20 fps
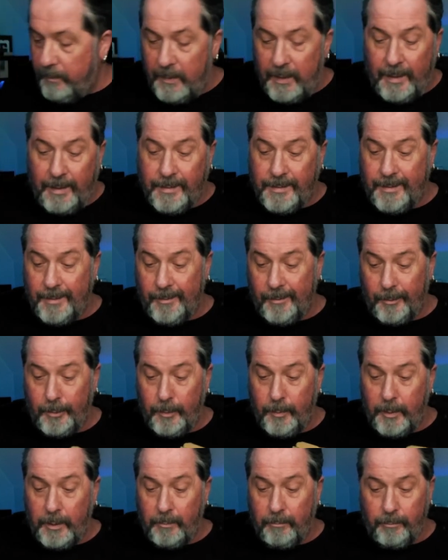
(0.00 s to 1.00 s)
Acier
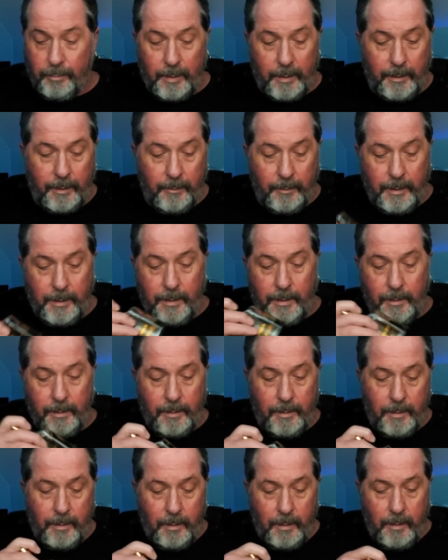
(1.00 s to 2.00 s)
Aluminum by Creed.
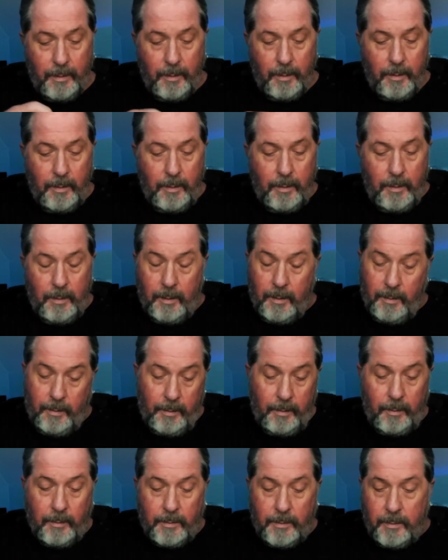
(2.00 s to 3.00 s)
I
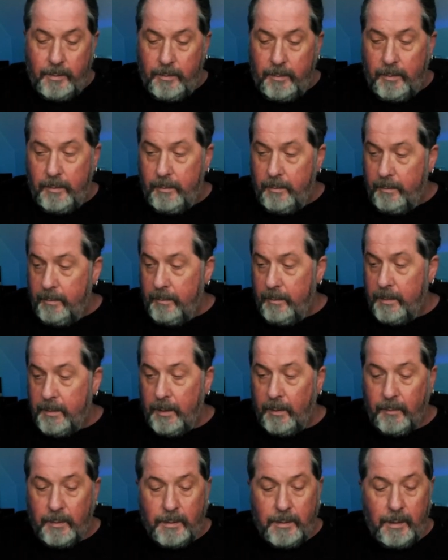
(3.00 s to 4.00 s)
think it's
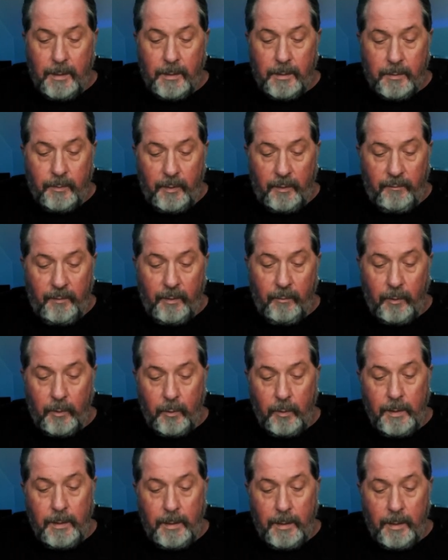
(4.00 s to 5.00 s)
safe to say it's my favorite
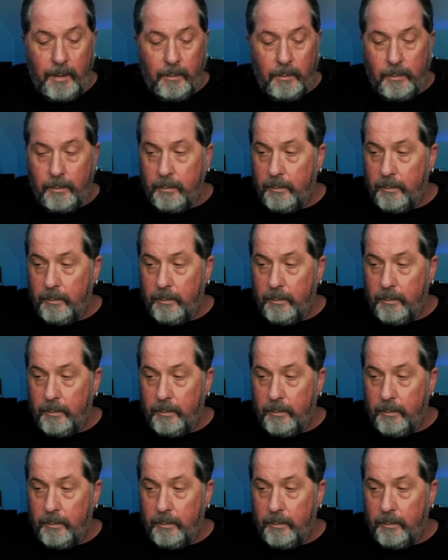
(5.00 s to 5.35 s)
Creed now.